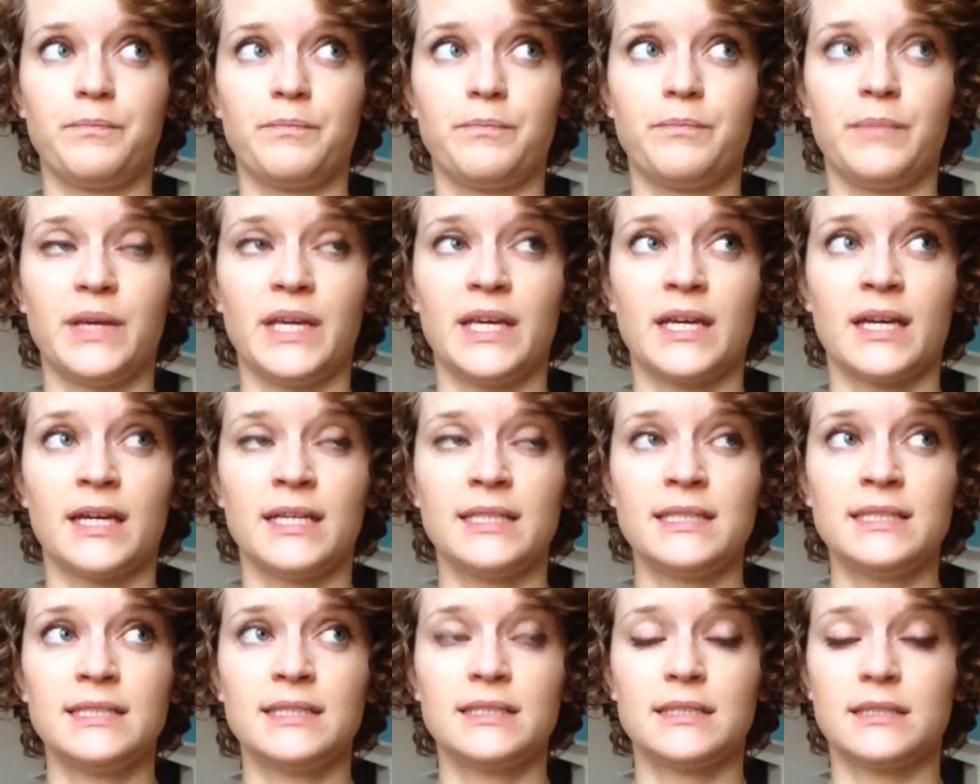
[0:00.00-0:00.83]

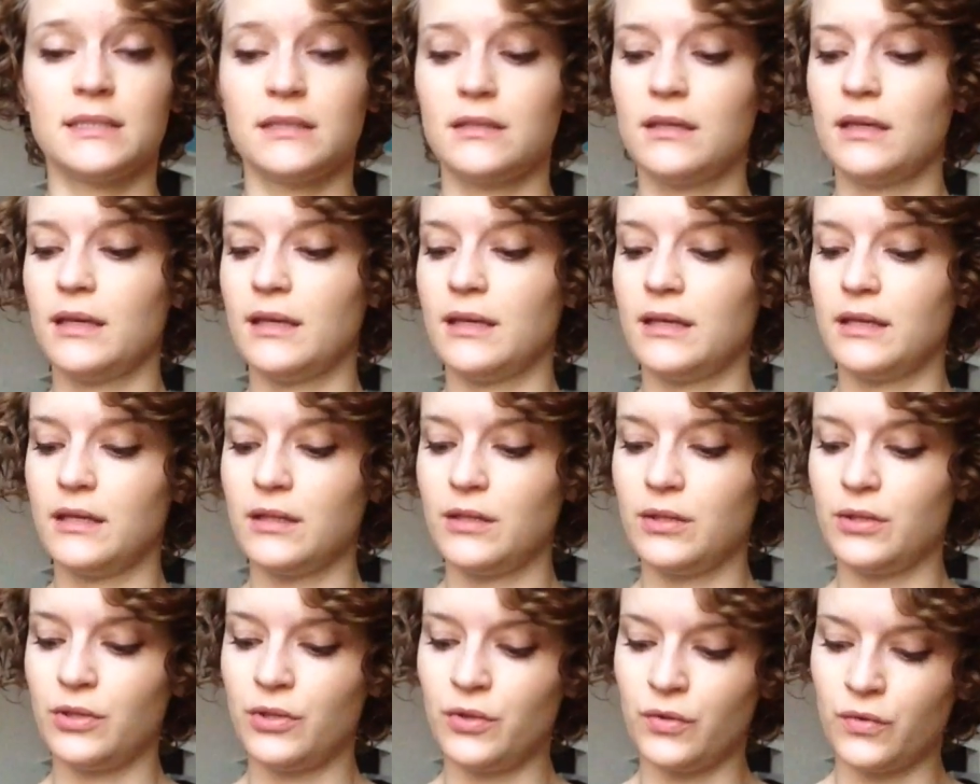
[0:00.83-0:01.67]
because
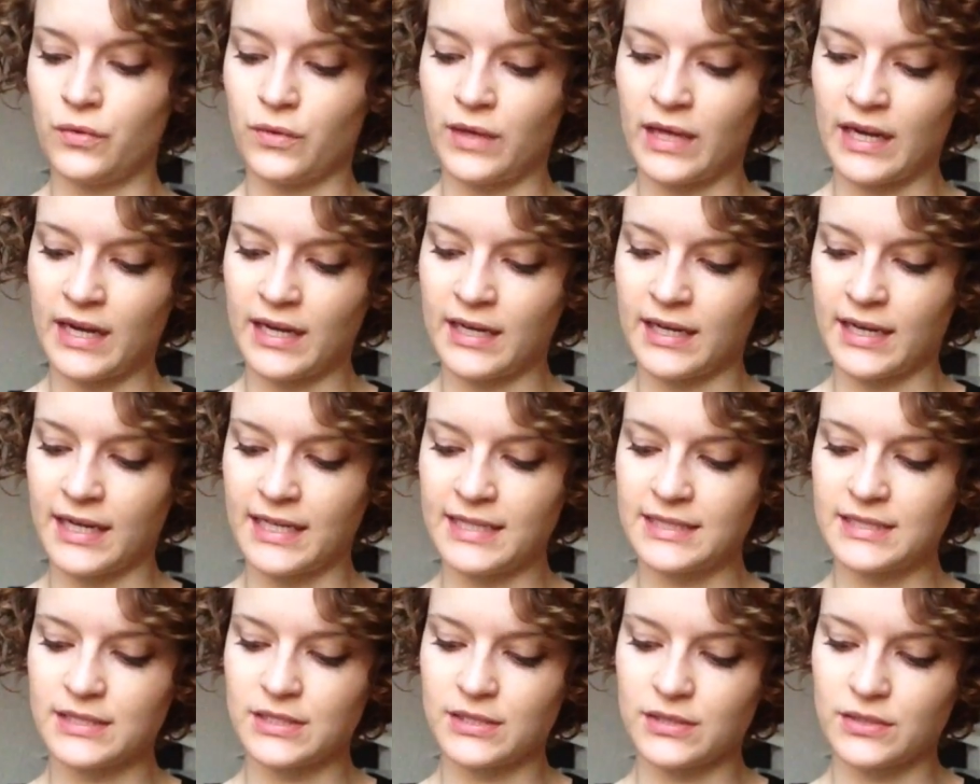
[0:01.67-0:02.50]
you get a
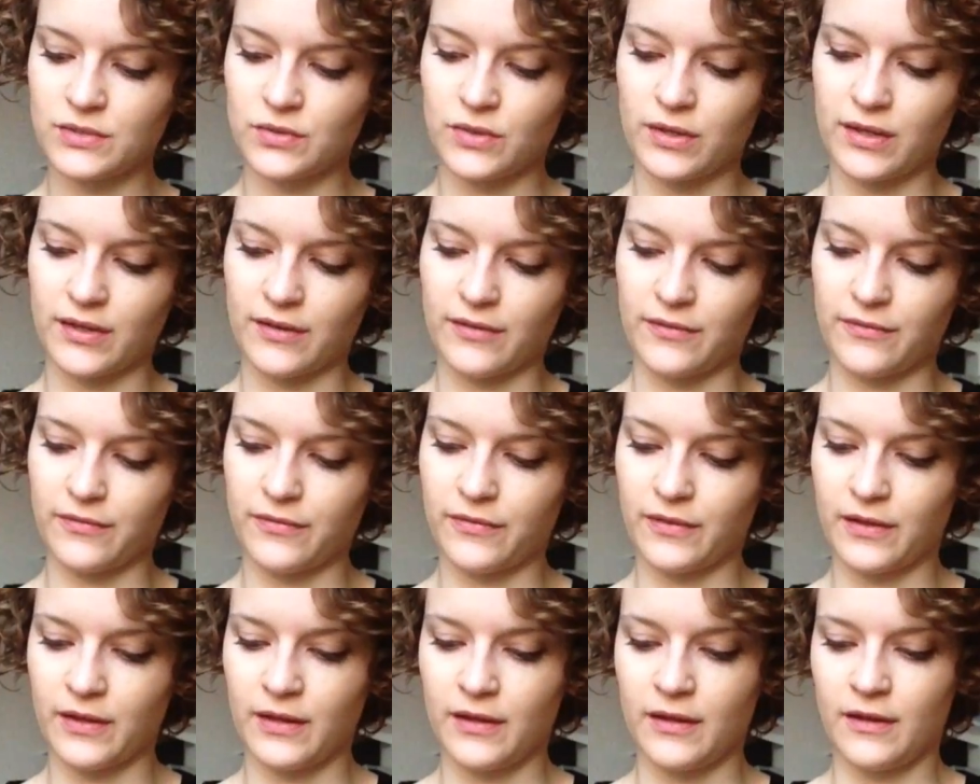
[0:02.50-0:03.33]
nice sort of